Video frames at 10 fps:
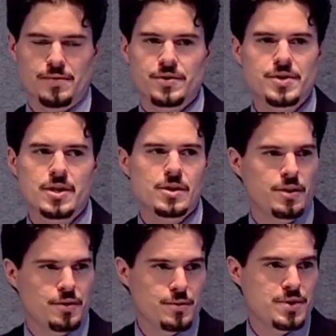If you say you're going
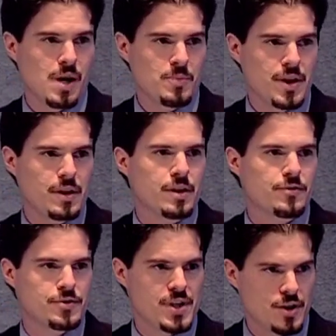to do something, if
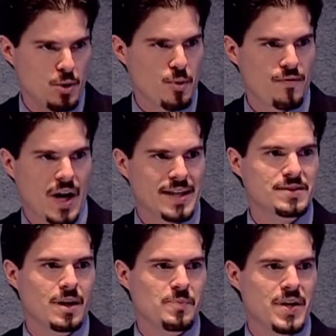you say you're going to provide
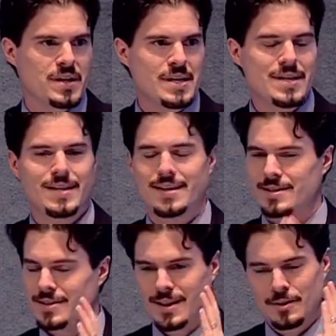something,
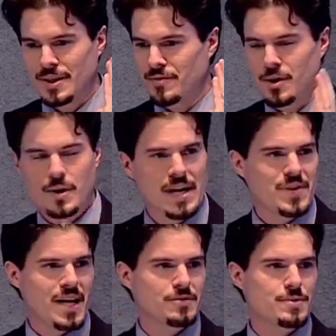you know, if you don't have
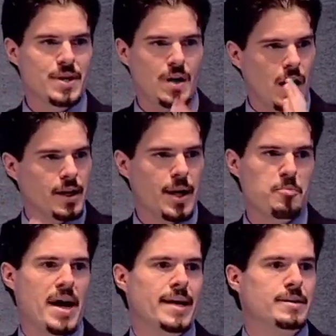the answer there, I'll get
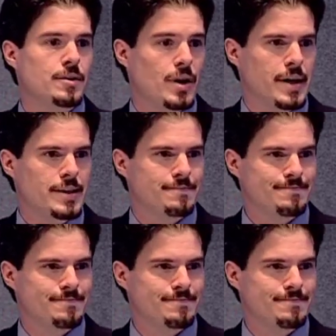back to you on it.